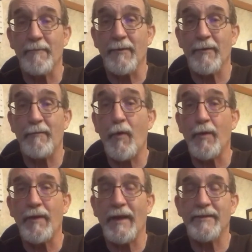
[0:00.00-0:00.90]
or
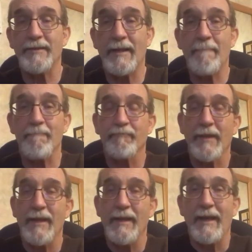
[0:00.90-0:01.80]
4th actually,
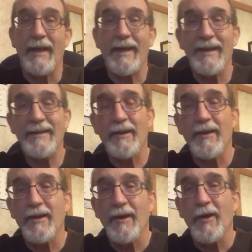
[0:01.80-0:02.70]
and I
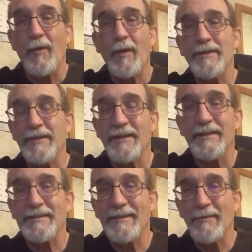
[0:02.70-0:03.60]
want you to
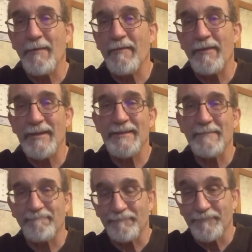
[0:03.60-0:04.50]
consider, my friends,
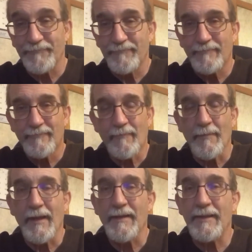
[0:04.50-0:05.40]

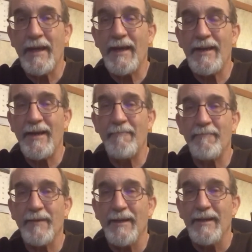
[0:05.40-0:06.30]
that,
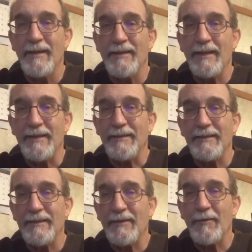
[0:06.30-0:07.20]

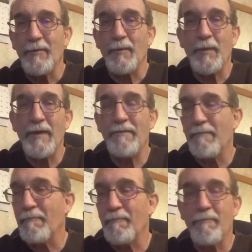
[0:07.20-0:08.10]
you know, we've
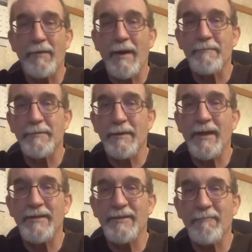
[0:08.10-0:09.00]
perhaps
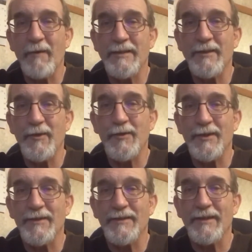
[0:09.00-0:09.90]
begun some
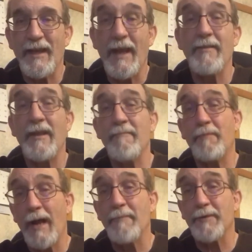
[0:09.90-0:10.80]
resolutions, and then
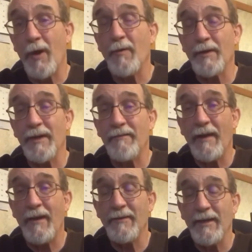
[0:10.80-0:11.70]
perhaps already
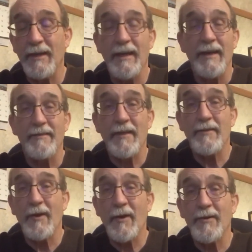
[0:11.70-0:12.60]
found that
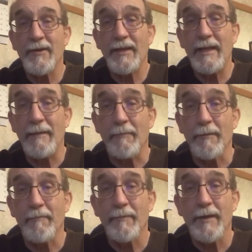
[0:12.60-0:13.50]
they're harder to keep.
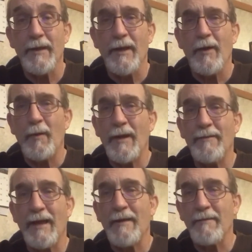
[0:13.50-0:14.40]

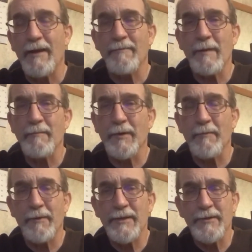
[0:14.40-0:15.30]
Well, I remember a
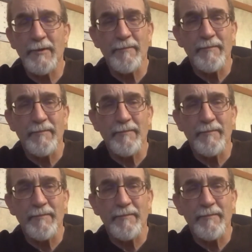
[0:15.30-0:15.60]
preacher